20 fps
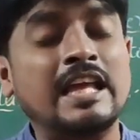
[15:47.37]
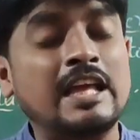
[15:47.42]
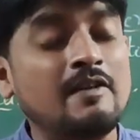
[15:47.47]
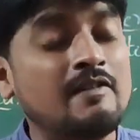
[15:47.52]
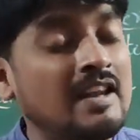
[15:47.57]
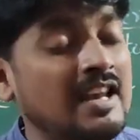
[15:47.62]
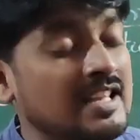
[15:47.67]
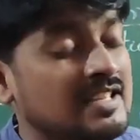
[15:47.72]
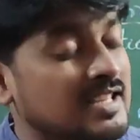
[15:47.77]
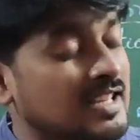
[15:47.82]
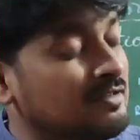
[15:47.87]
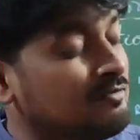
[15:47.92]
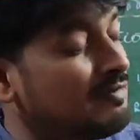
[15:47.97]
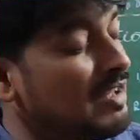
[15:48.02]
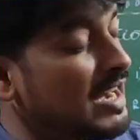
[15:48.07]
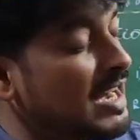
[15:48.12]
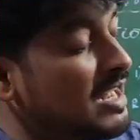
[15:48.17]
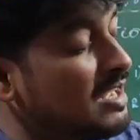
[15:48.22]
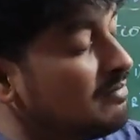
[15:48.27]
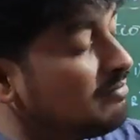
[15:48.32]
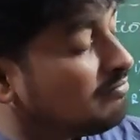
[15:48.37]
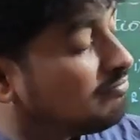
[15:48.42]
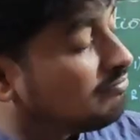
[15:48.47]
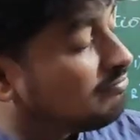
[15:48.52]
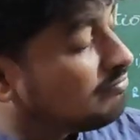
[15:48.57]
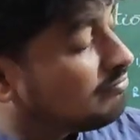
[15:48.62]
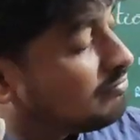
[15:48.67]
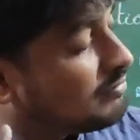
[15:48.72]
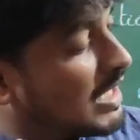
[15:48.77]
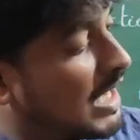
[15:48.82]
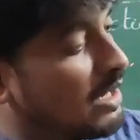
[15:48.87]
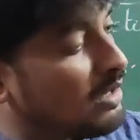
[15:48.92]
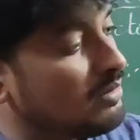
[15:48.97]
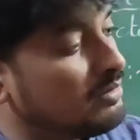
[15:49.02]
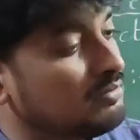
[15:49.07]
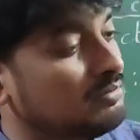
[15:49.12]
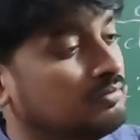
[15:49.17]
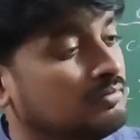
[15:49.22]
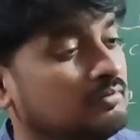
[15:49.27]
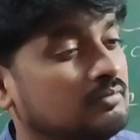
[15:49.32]
You will listen very,
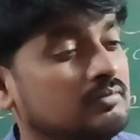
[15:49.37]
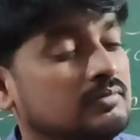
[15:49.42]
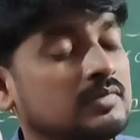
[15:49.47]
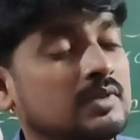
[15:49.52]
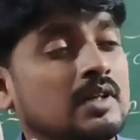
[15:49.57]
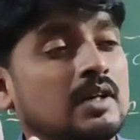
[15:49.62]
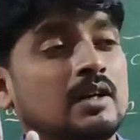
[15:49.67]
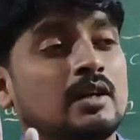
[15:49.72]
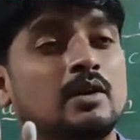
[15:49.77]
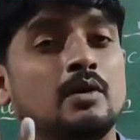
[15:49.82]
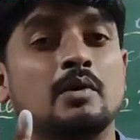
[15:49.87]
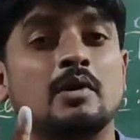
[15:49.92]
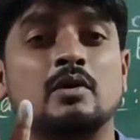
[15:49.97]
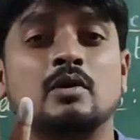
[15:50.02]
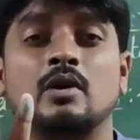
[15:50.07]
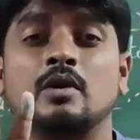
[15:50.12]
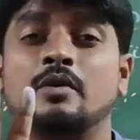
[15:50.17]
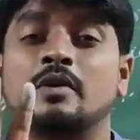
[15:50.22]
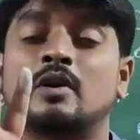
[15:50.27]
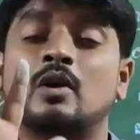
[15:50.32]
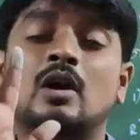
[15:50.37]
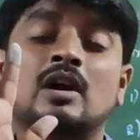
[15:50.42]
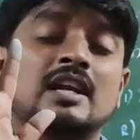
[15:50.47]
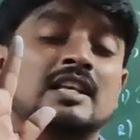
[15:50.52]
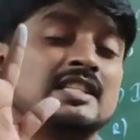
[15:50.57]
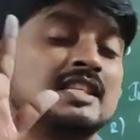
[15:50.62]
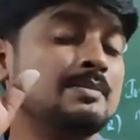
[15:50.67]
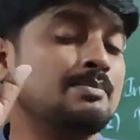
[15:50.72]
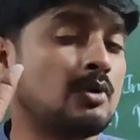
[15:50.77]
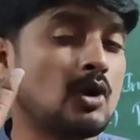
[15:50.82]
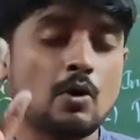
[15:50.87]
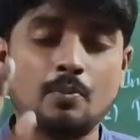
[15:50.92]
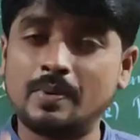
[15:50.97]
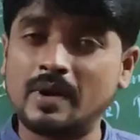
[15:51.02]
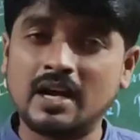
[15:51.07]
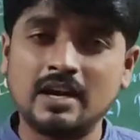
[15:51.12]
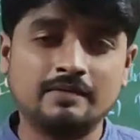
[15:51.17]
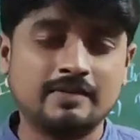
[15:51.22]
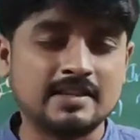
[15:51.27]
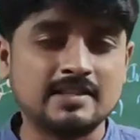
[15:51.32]
you are not listening
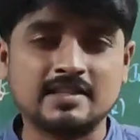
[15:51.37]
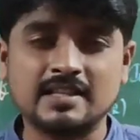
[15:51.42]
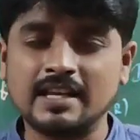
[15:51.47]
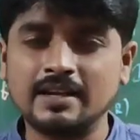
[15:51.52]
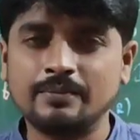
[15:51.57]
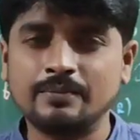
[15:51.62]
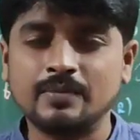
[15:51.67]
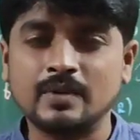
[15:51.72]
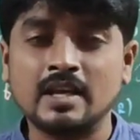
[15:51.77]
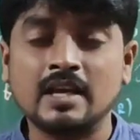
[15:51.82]
properly. First thing.